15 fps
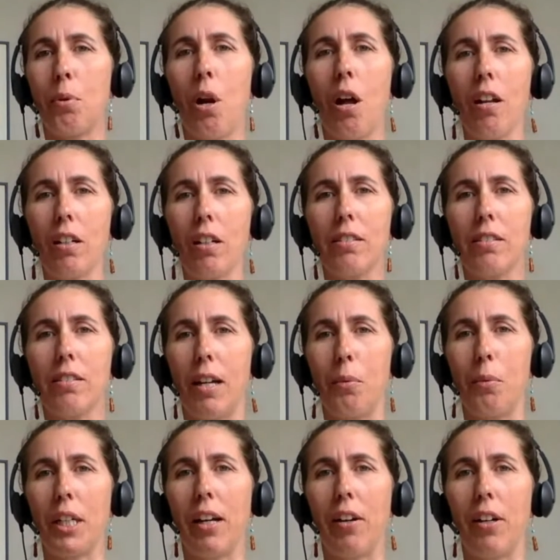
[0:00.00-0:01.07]
products that
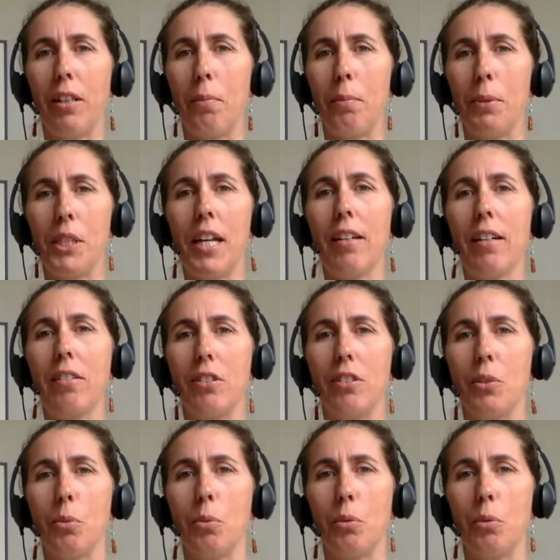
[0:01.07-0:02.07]
were carried, the botanicals,